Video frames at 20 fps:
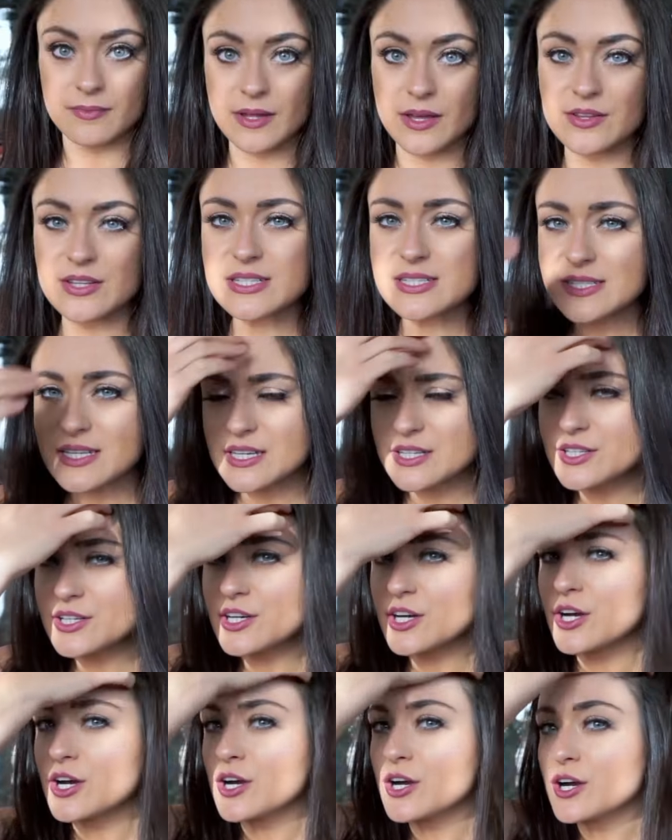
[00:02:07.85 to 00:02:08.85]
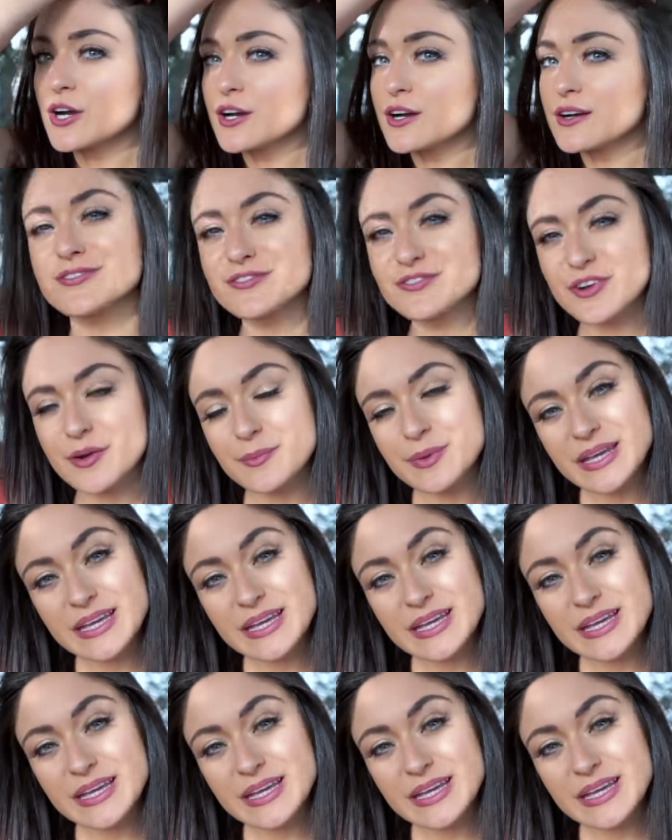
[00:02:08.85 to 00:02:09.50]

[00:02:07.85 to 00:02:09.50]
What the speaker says: Now, this can occur from